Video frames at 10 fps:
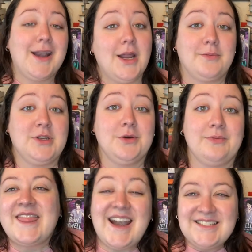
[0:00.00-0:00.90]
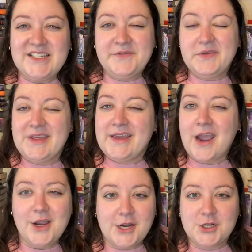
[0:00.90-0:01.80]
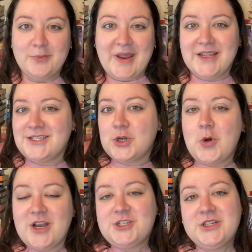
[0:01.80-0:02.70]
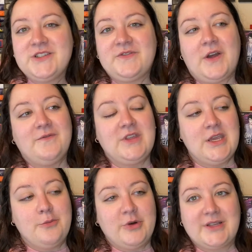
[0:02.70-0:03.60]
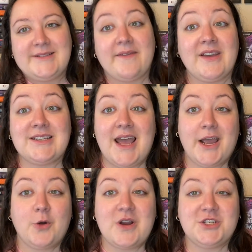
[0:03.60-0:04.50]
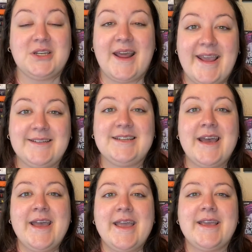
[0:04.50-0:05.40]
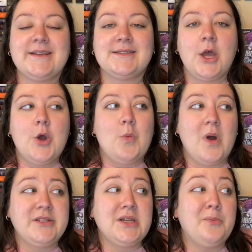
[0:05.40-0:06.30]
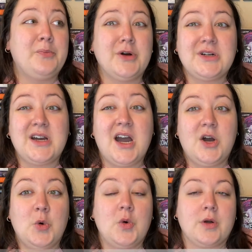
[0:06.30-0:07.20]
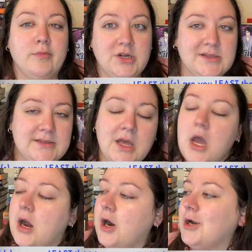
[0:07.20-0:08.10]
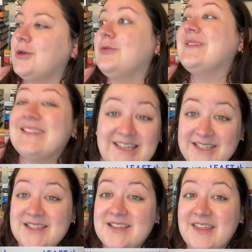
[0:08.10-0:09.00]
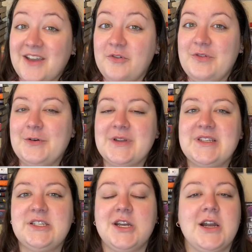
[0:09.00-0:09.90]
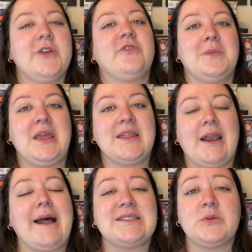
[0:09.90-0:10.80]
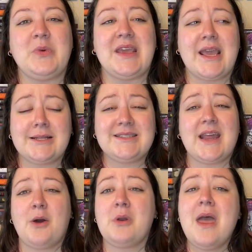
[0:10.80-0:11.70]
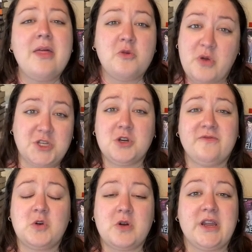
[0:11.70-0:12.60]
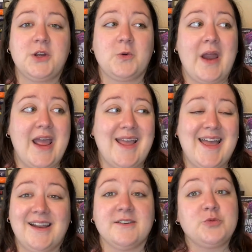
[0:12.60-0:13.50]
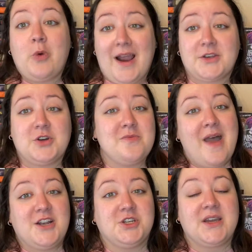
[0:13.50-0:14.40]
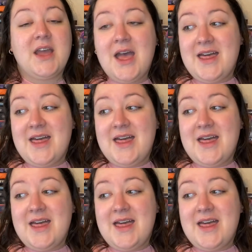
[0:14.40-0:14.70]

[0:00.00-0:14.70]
up to. That is it for the character-based questions of the Booksgiving tag. Question eight is, what book or books are you least thankful for this year? And for me, that has to be, hands down, The Picture of Dorian Gray and Practical Magic.